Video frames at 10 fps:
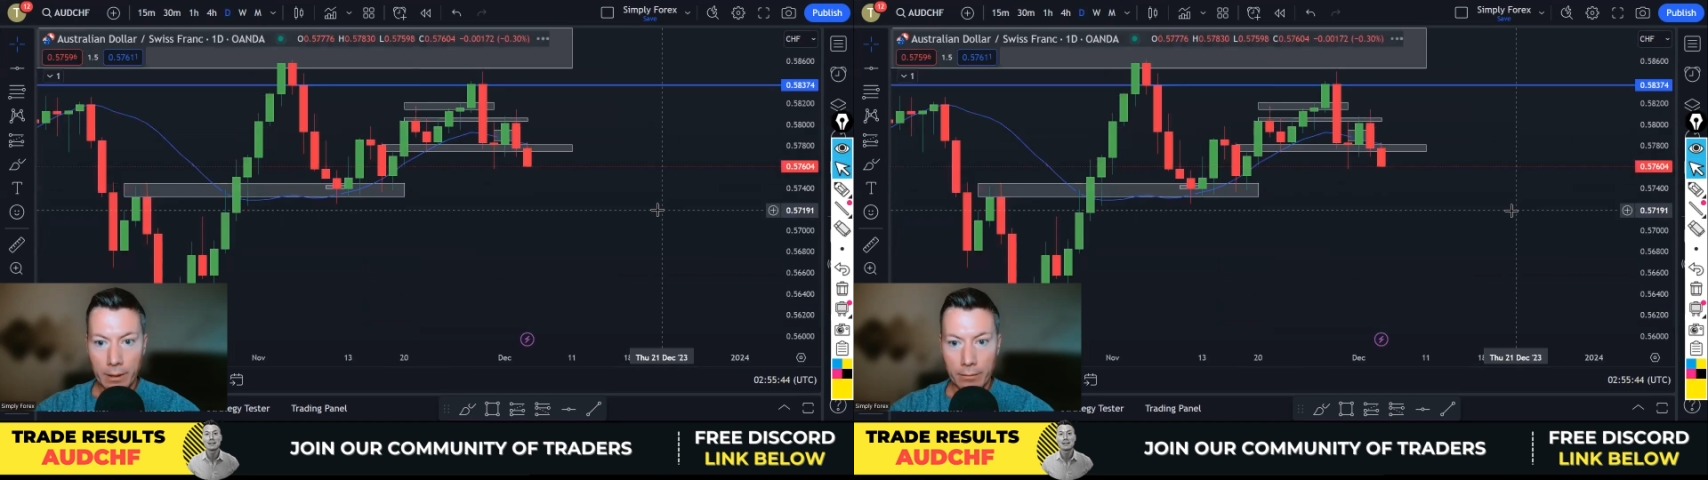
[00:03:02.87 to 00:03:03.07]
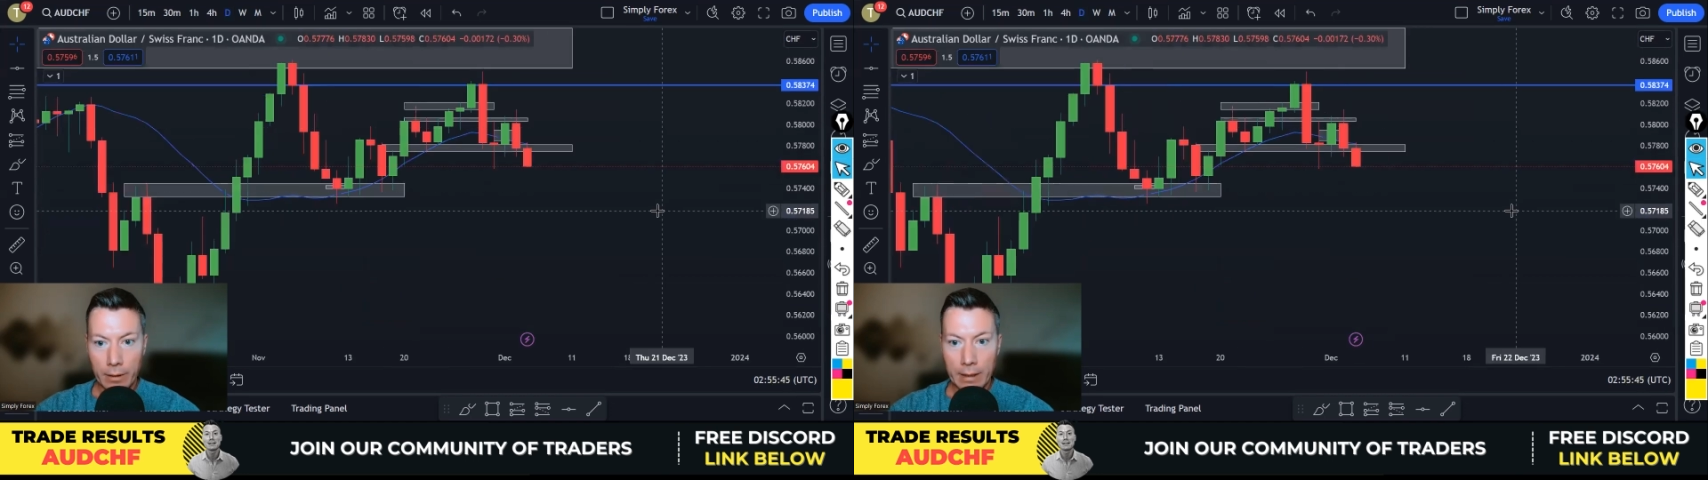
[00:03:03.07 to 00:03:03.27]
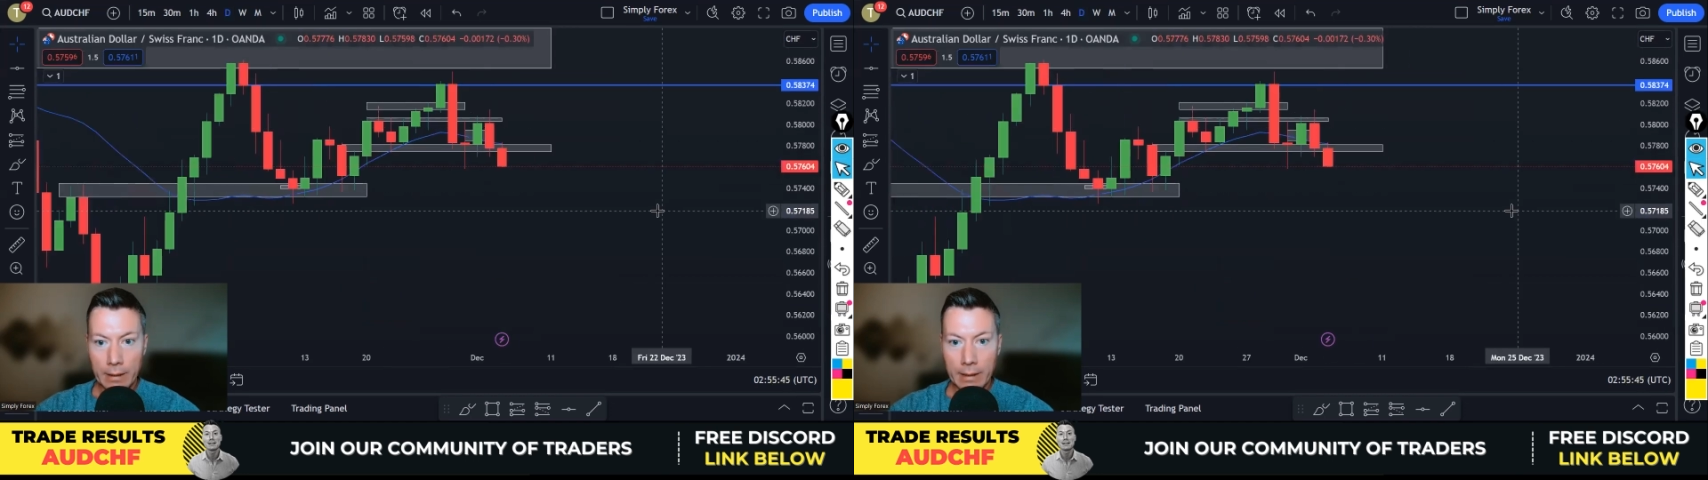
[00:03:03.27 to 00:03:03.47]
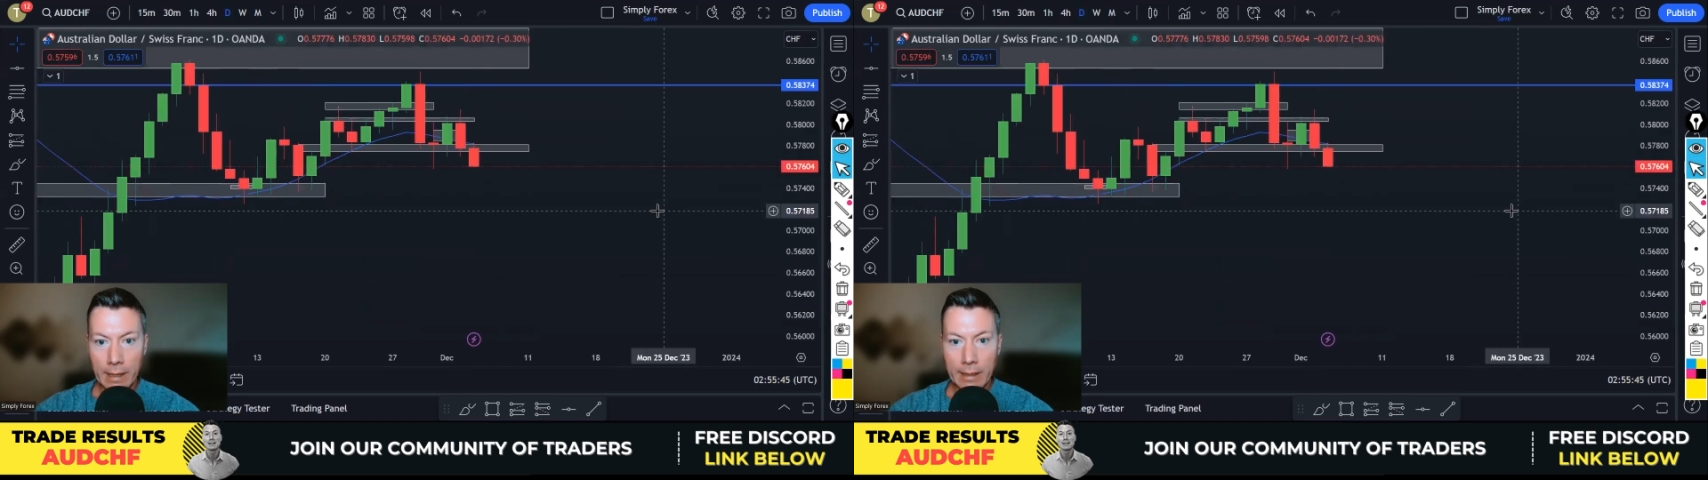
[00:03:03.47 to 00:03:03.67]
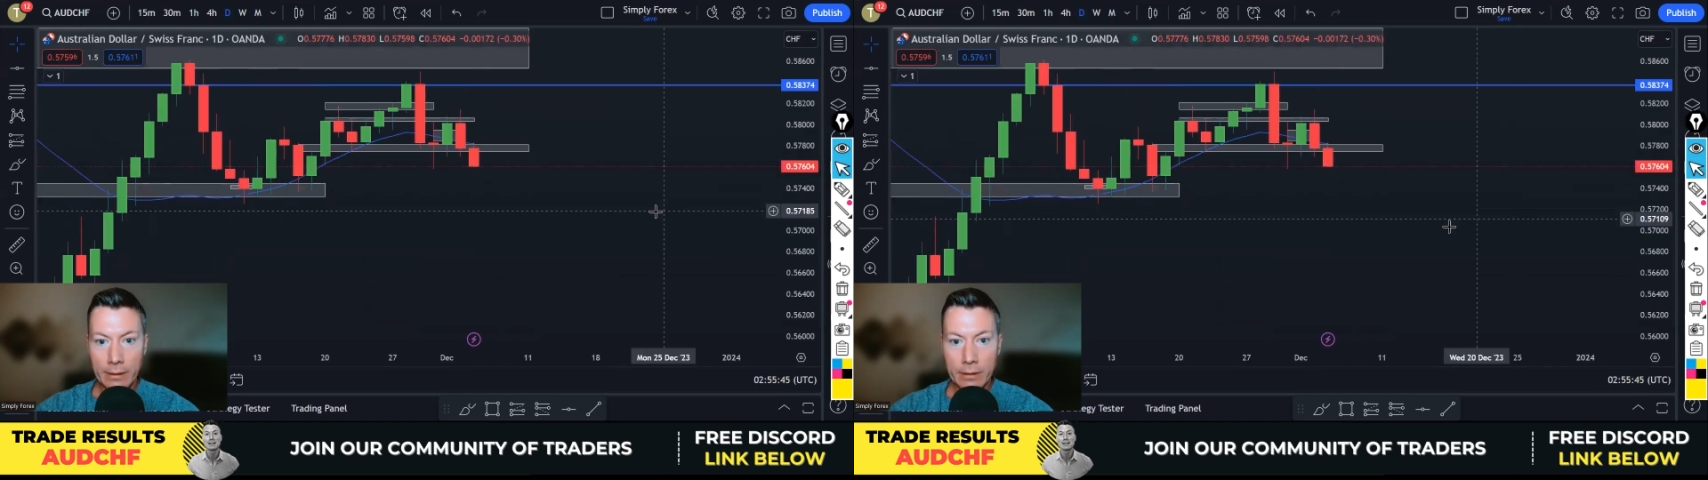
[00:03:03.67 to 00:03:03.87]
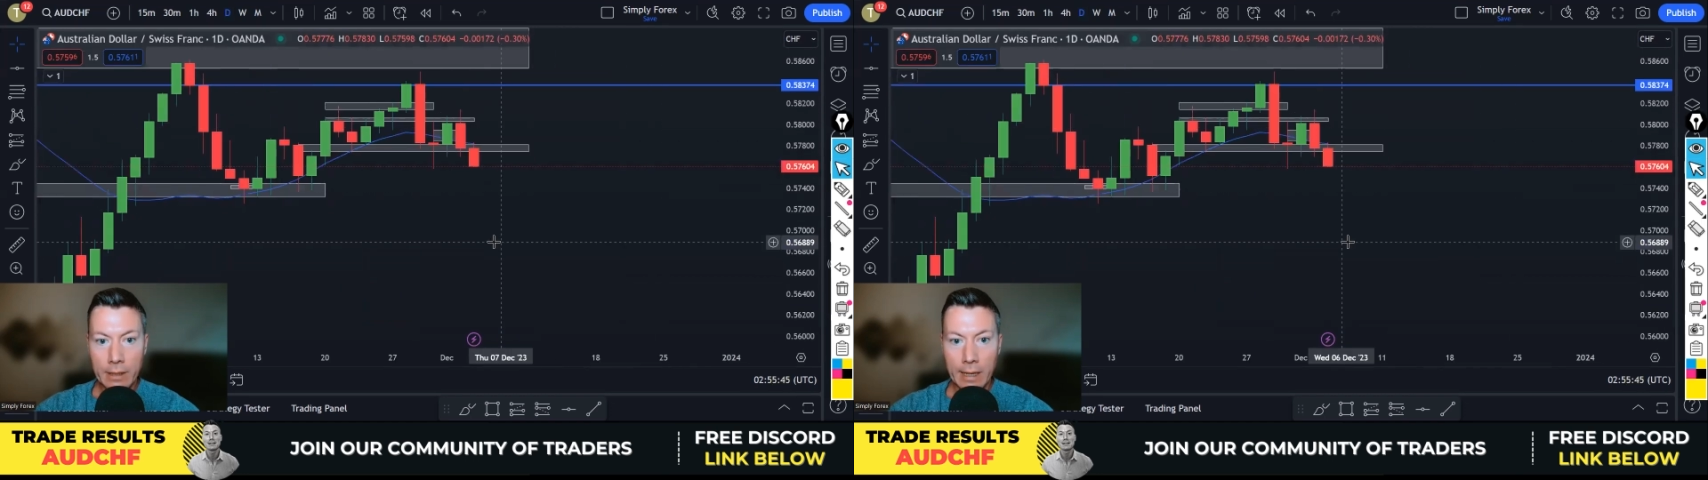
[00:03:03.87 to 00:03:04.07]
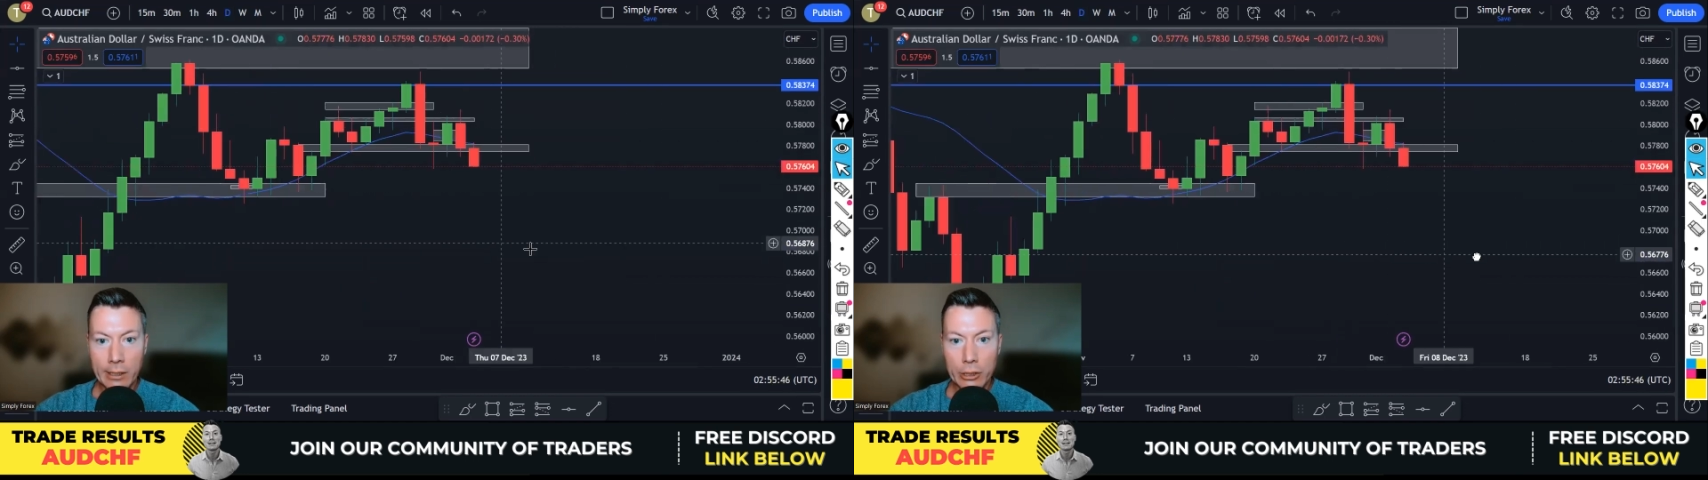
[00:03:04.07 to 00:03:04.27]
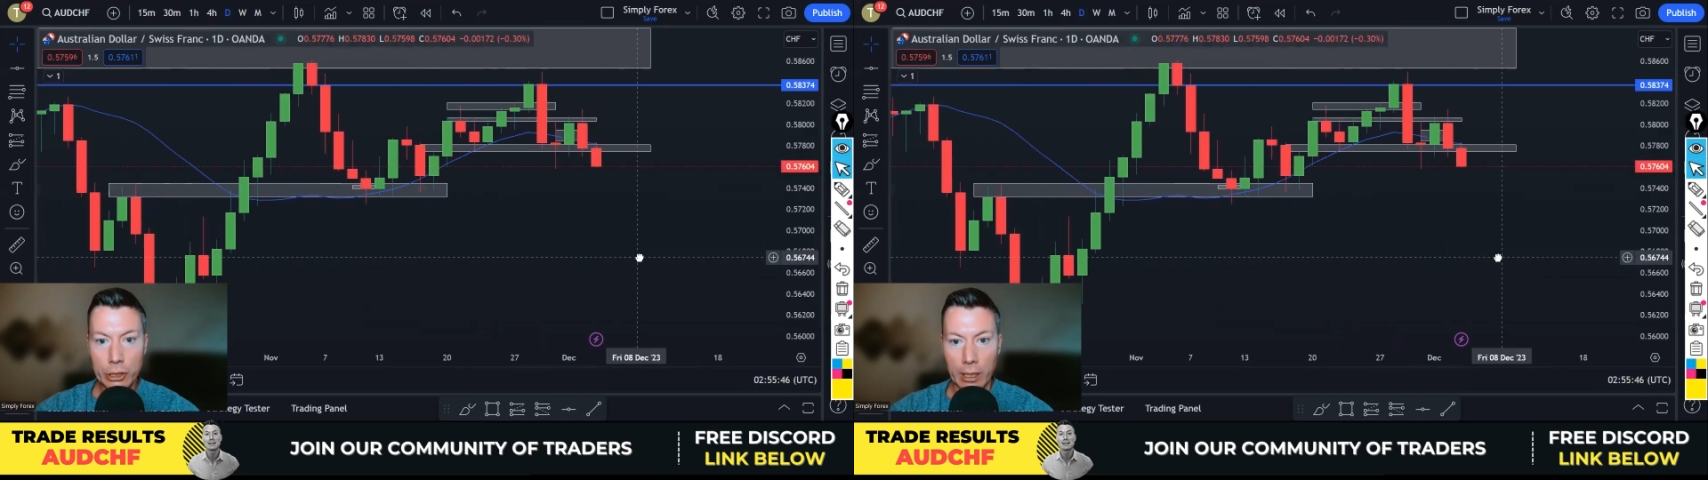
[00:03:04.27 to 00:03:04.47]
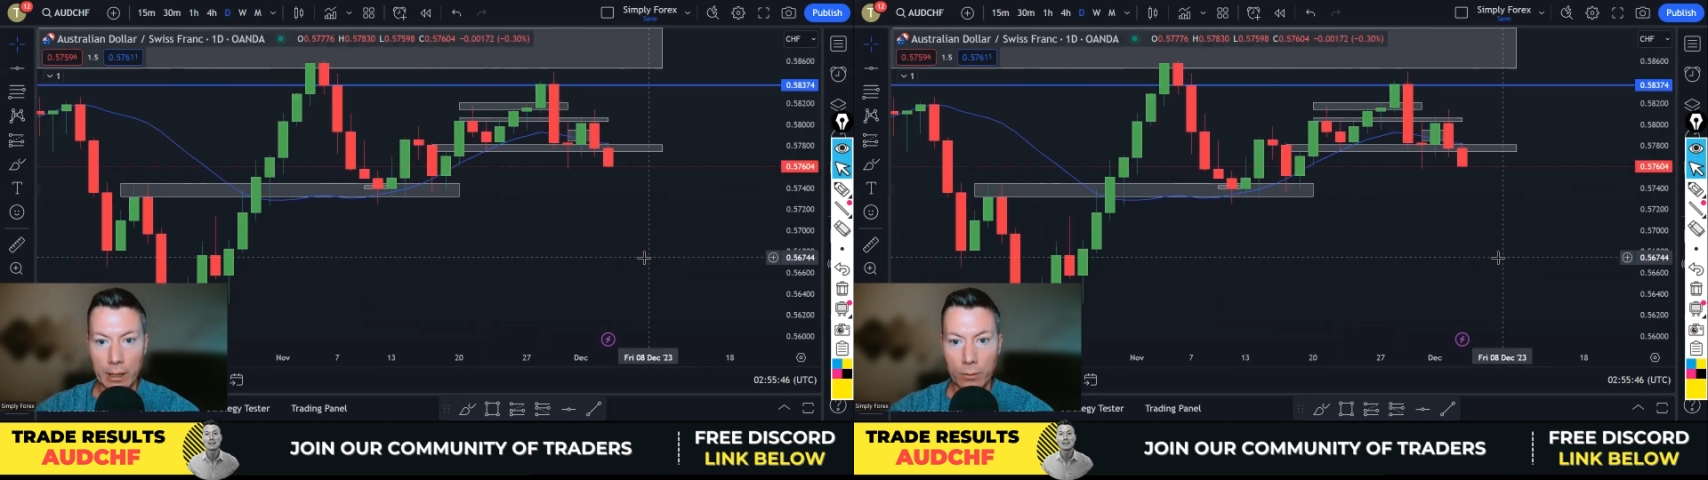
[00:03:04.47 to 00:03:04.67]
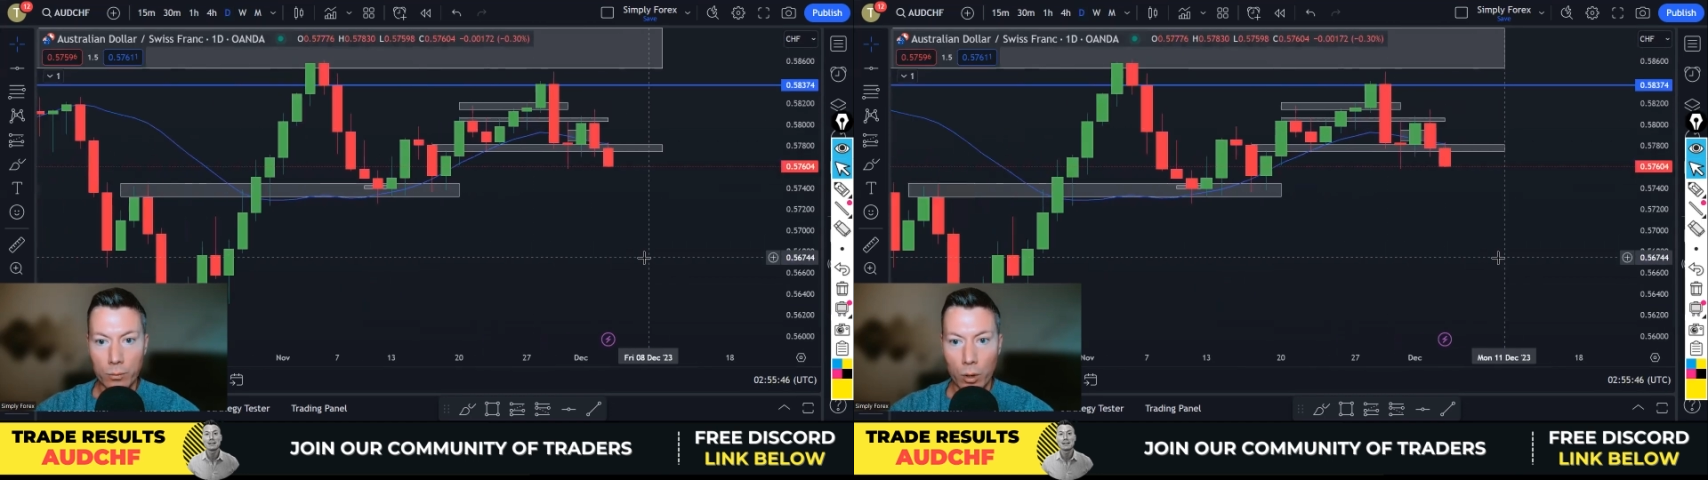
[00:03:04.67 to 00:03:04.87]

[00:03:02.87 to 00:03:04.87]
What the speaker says: All right. And again, the day chart,